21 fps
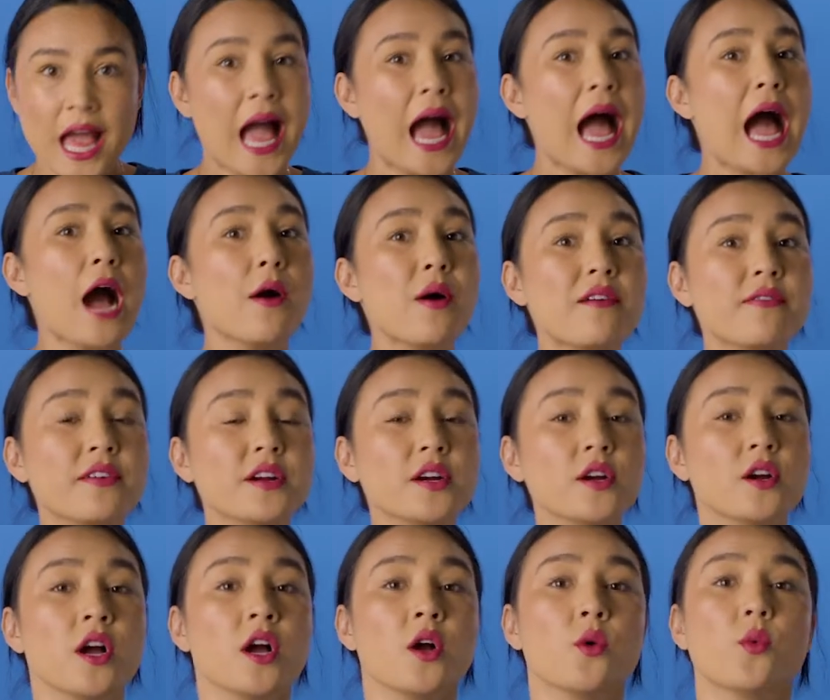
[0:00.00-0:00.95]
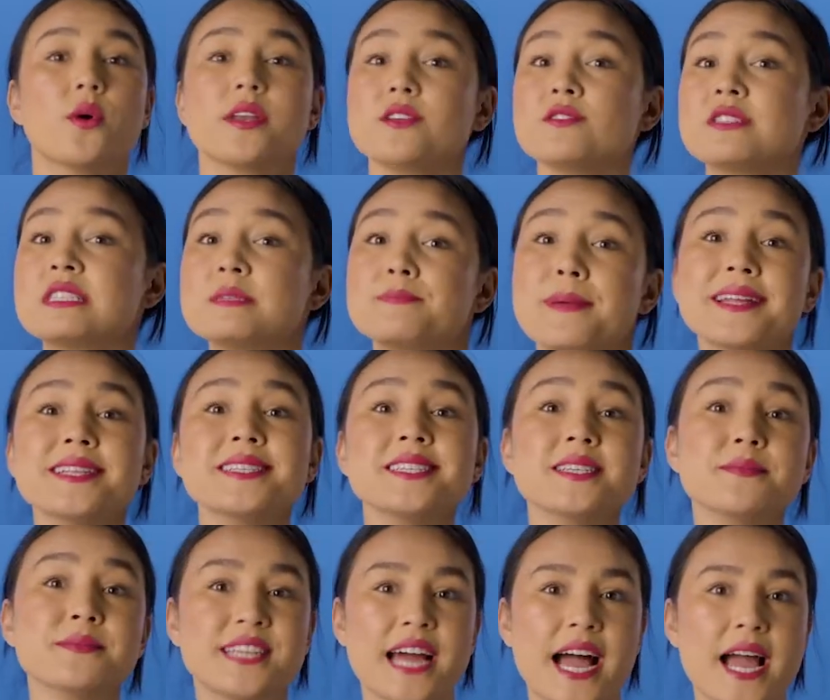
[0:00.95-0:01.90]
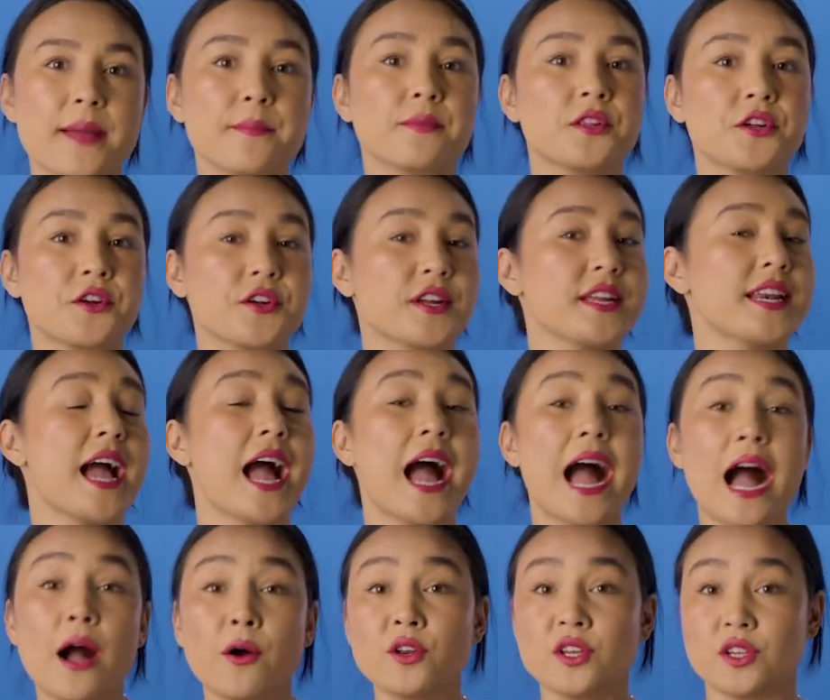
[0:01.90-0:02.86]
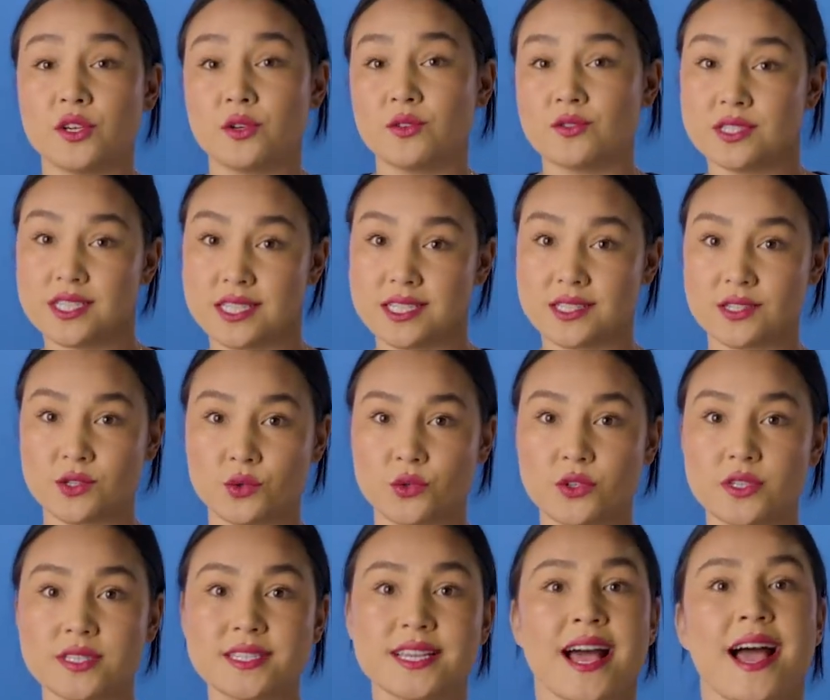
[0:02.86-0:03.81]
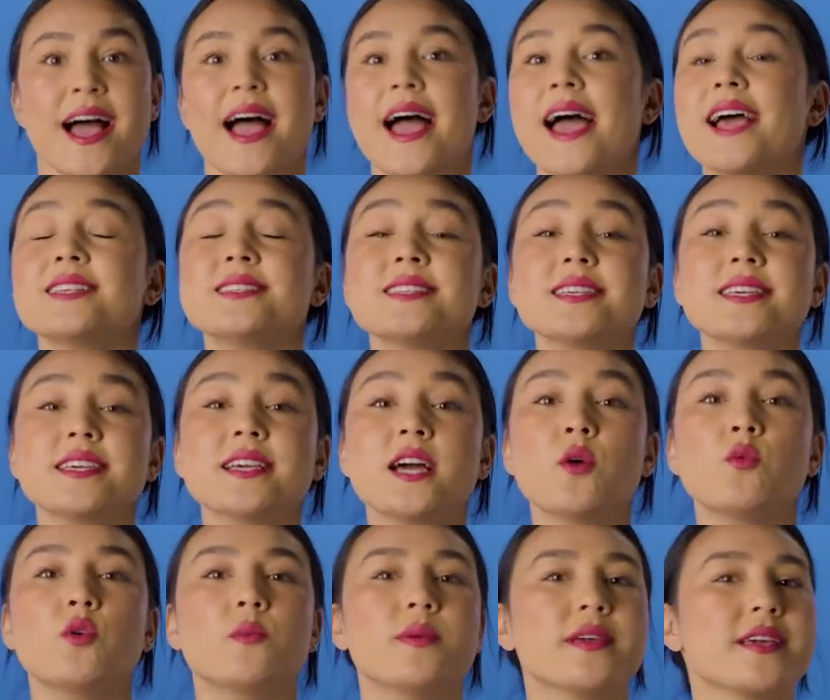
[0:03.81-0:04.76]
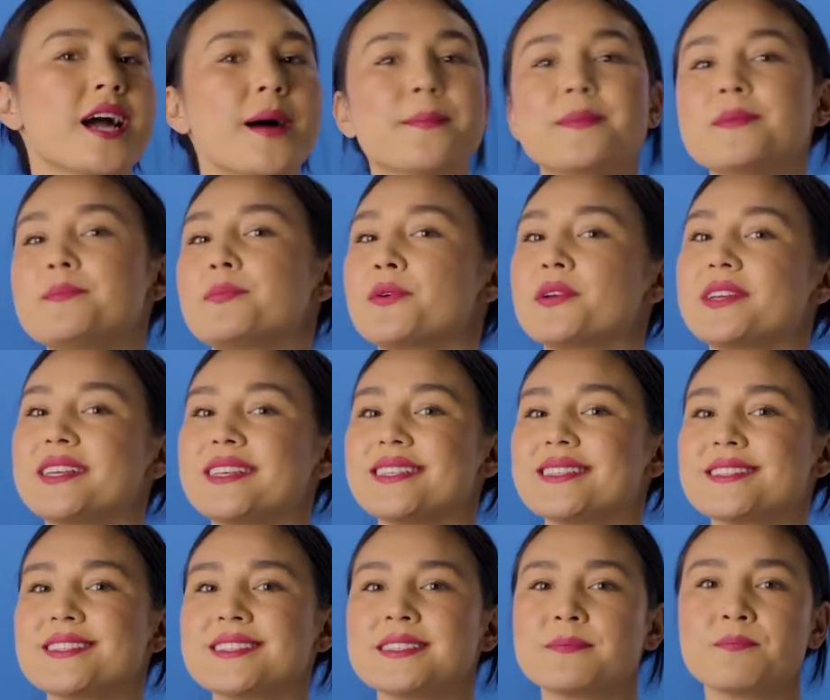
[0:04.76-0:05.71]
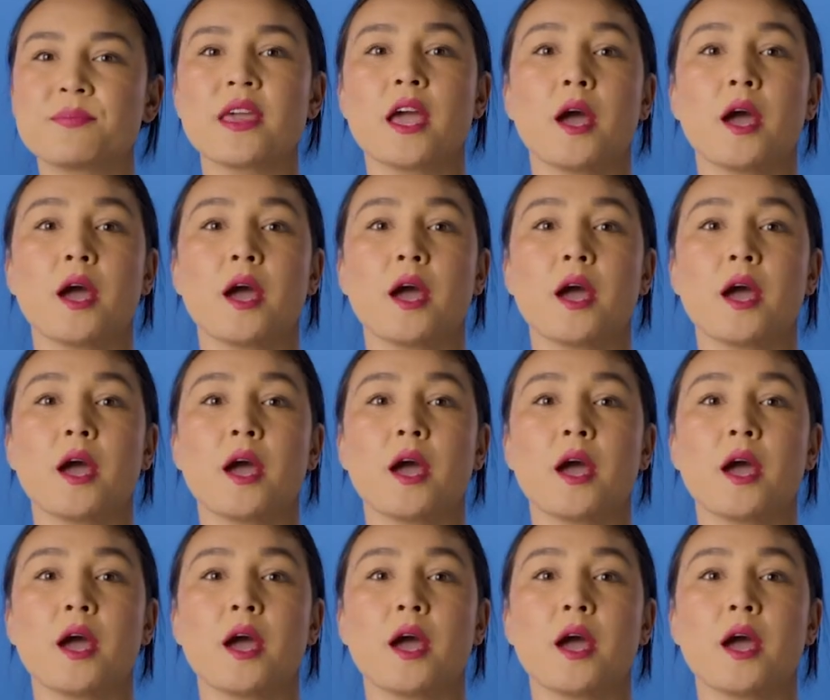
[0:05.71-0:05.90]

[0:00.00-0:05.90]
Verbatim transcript: However, when you spend some time learning how to use these tools, SEO will become a breeze.